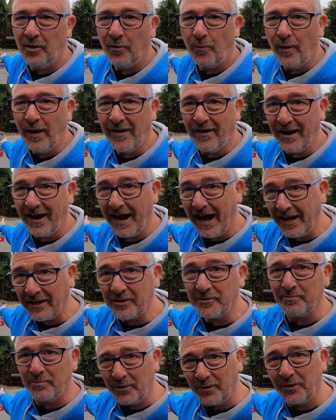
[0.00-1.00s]
where I
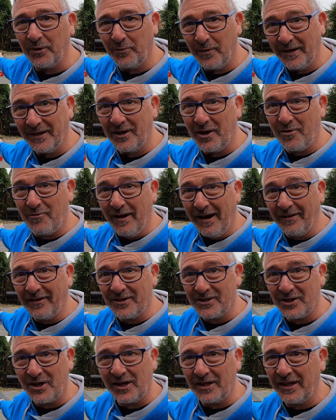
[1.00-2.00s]
hadn't put the window around the
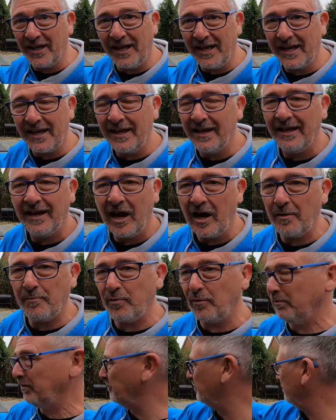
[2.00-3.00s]
side there, I
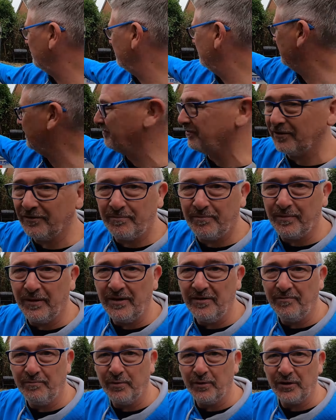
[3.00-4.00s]
probably wouldn't even
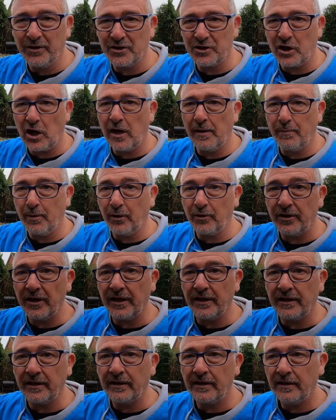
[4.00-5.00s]
have put the sky pond
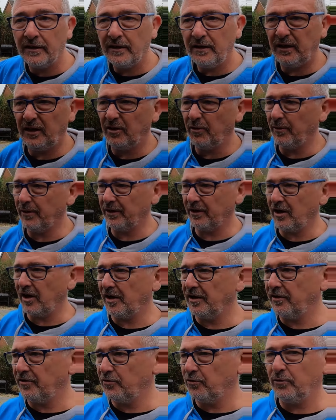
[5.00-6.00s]
in. You know, I'd have
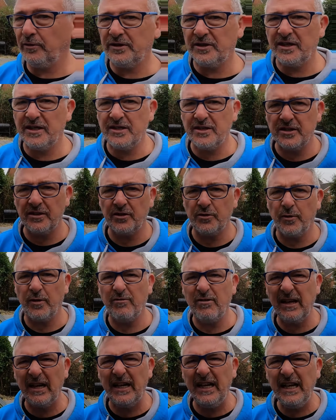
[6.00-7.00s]
kind of thought, do I
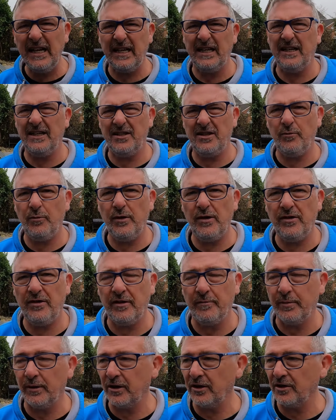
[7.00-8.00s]
really need it? Is it worth
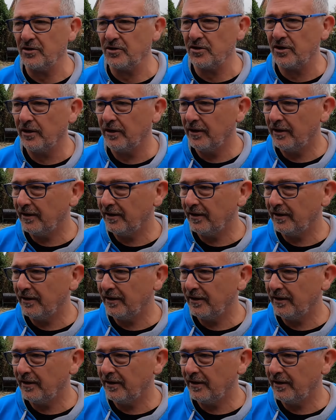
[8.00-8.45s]
it? Because